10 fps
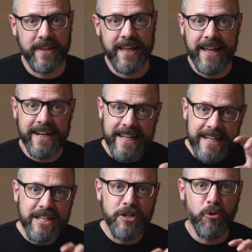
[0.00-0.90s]
And in
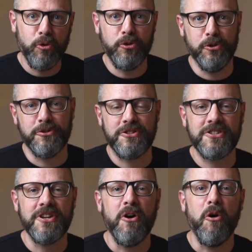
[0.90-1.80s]
the audience
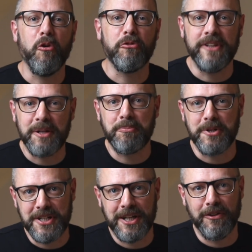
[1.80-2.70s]
of that
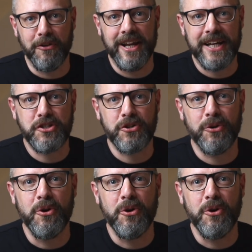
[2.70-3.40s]
particular lecture